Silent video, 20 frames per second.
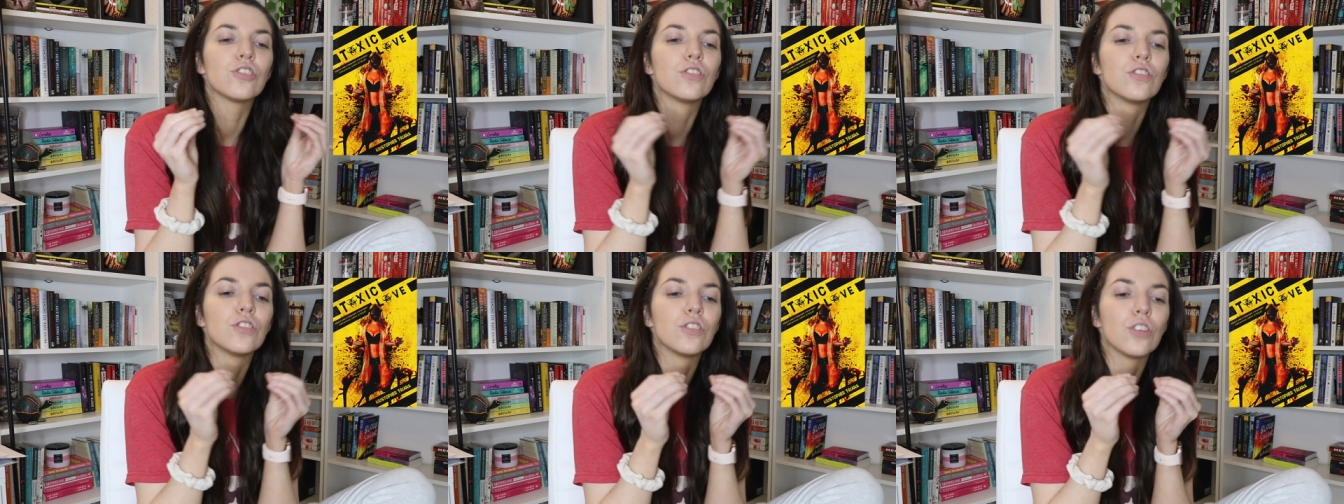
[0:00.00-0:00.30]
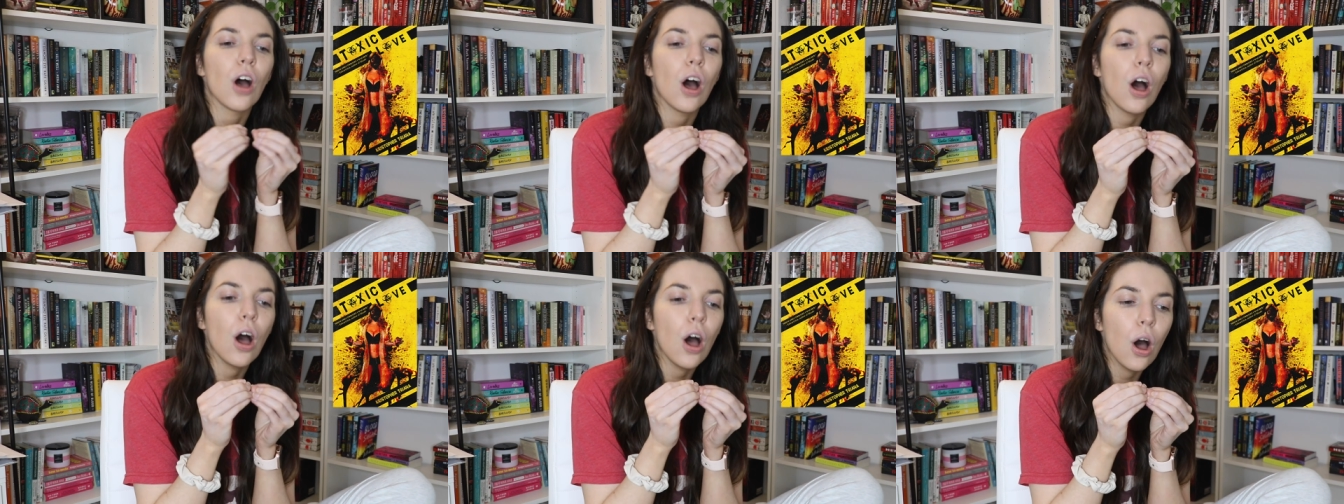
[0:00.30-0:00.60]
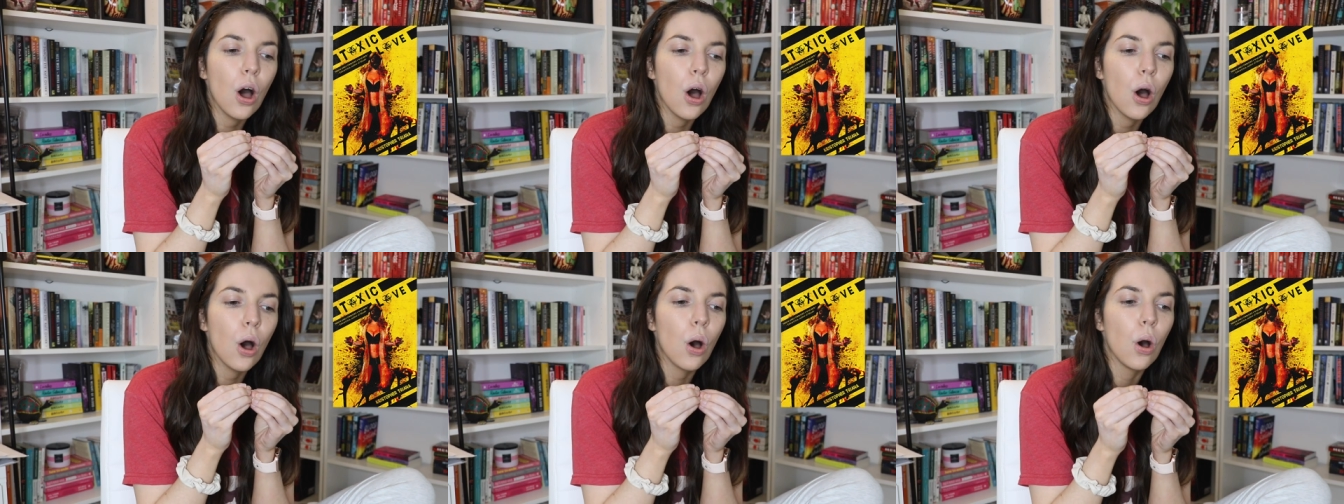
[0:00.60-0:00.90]

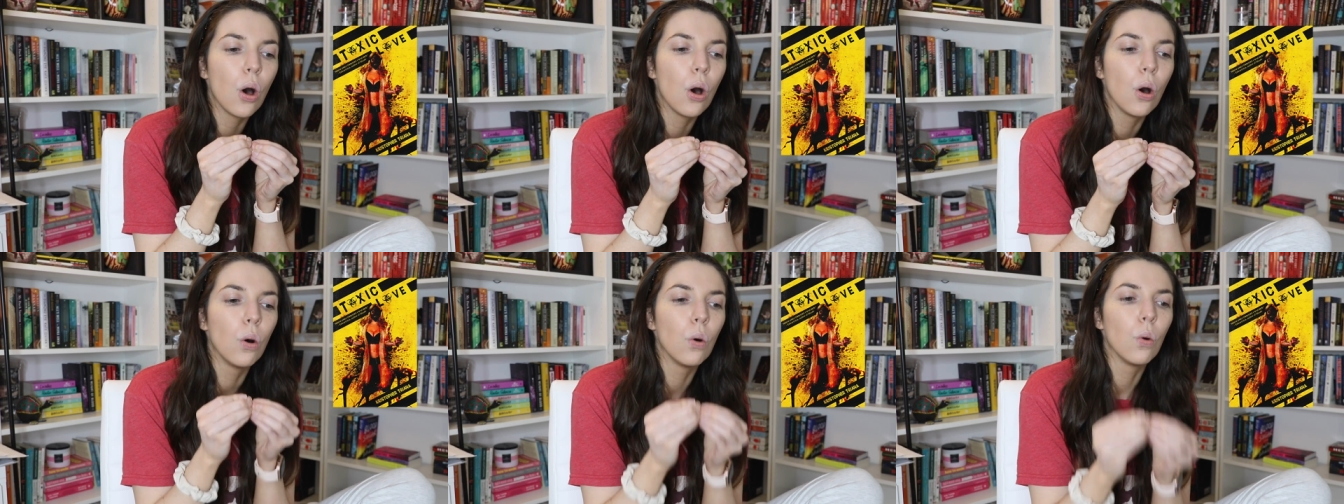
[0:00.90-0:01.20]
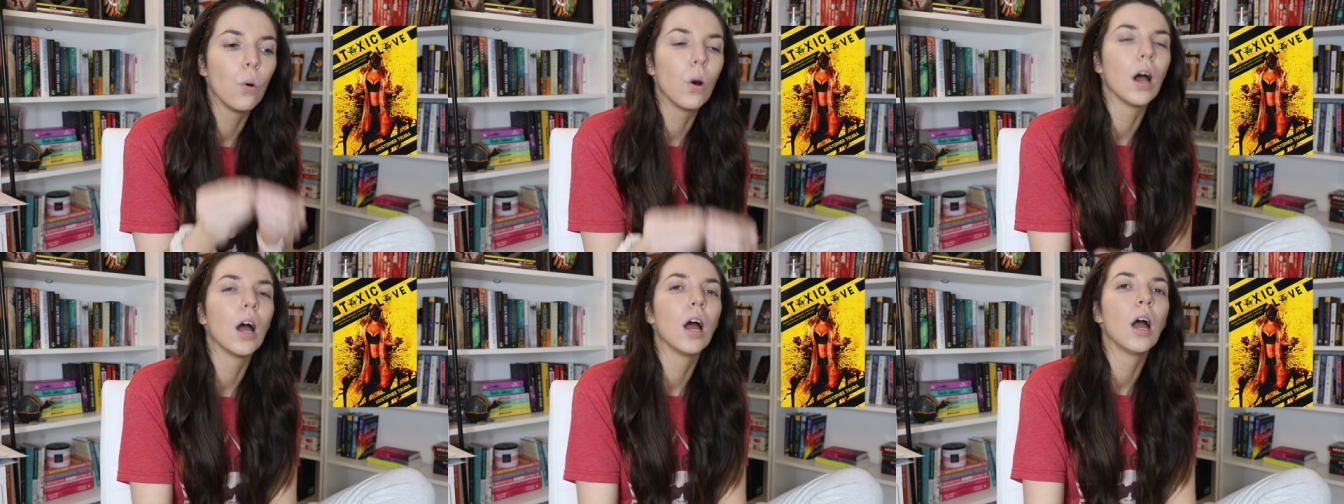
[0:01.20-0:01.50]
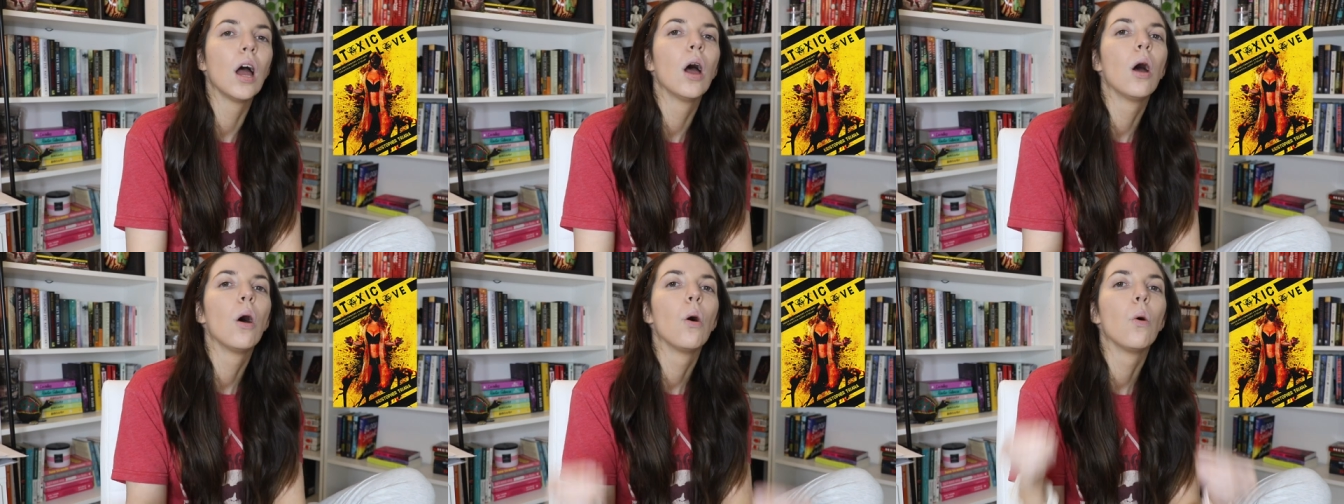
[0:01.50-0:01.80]
so
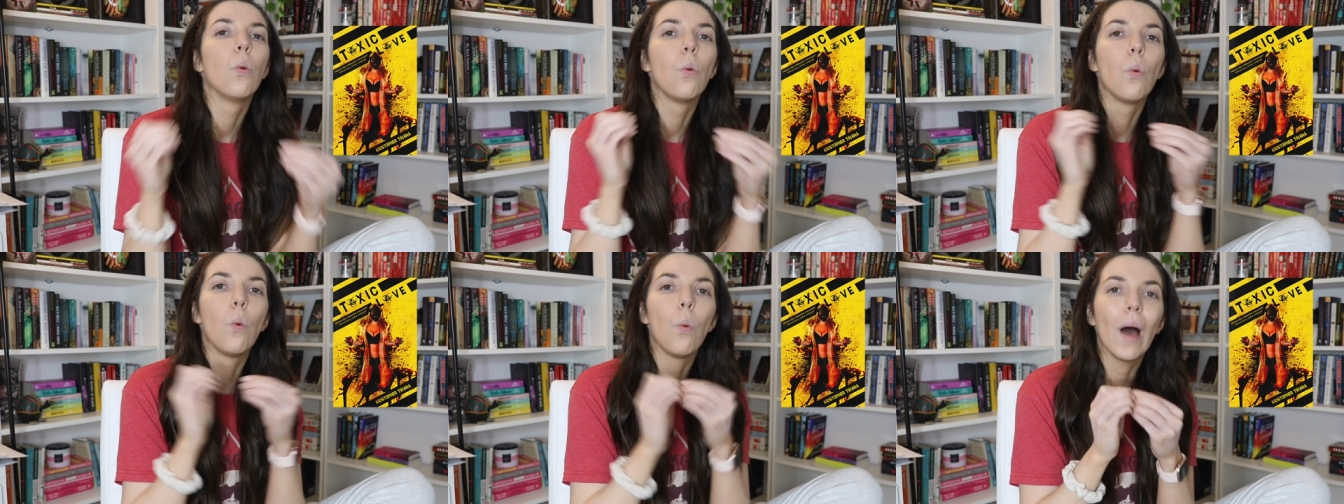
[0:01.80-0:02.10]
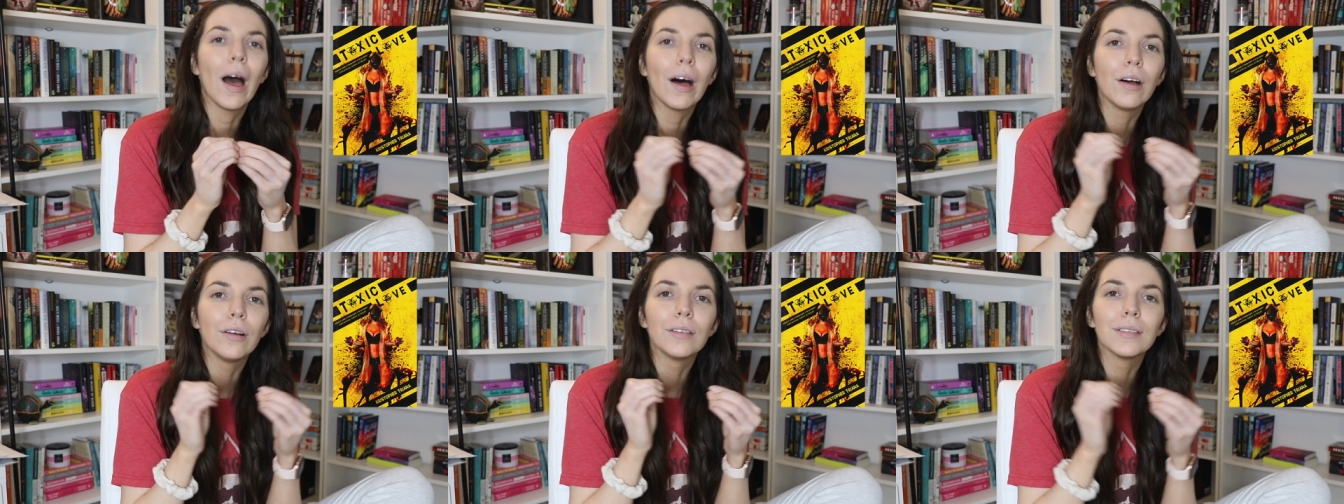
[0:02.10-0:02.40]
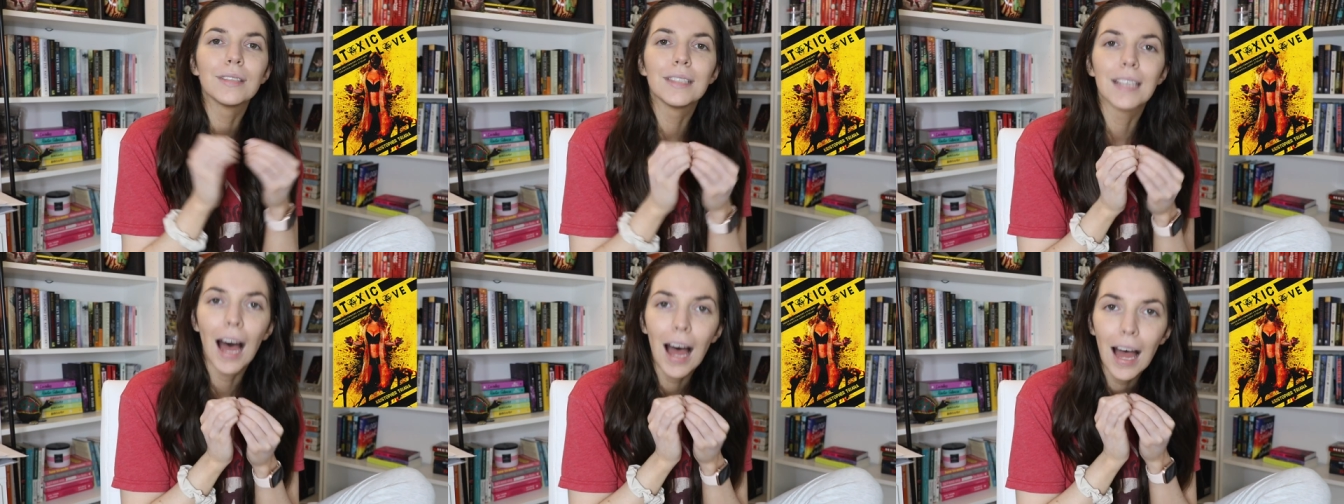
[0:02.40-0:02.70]

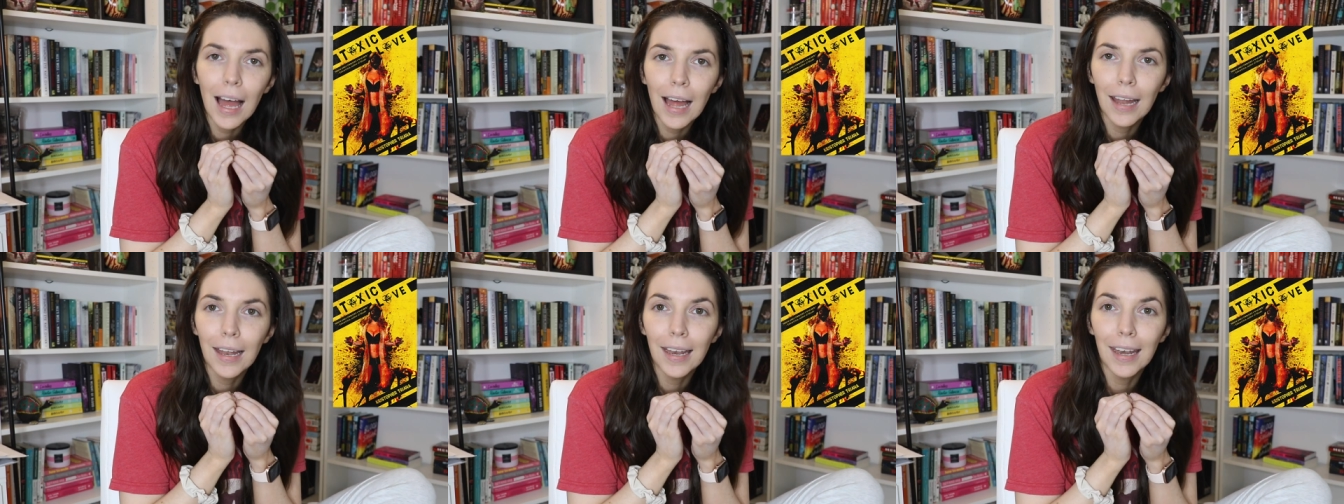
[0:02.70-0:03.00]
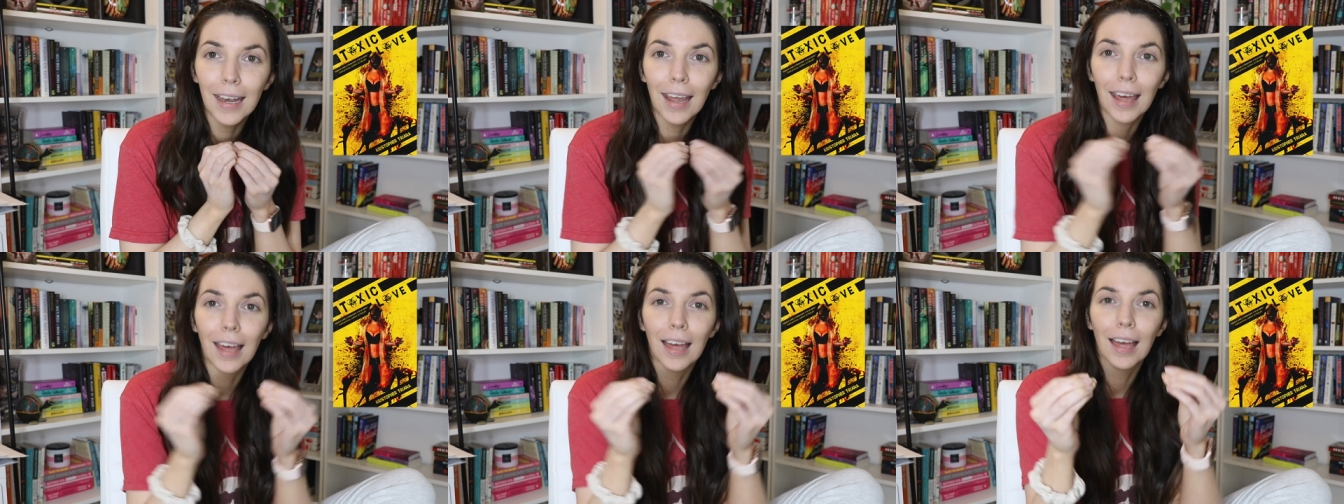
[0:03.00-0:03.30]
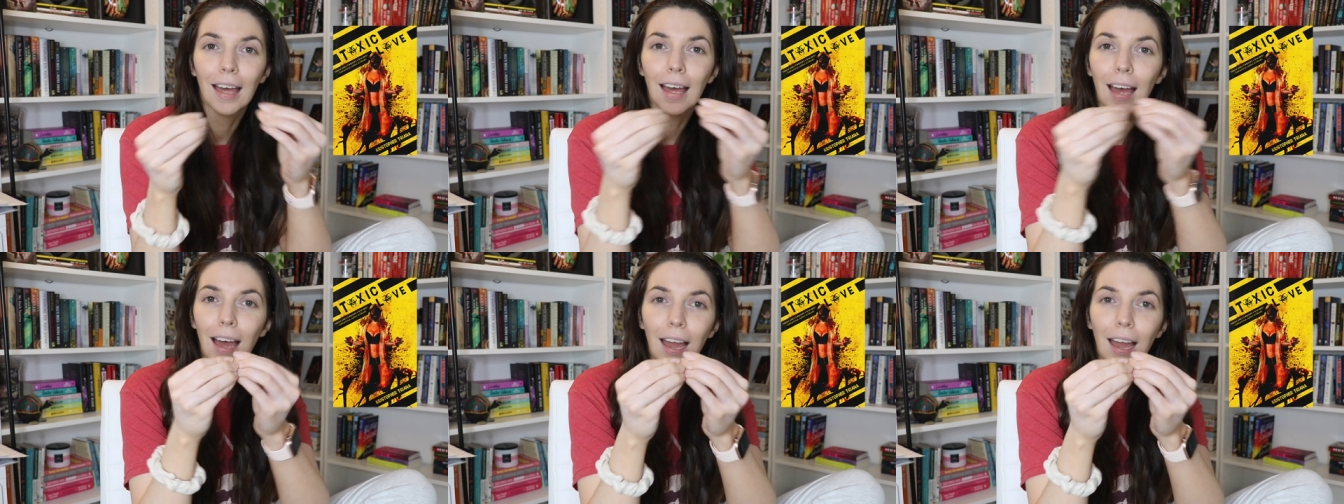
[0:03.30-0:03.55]
well done.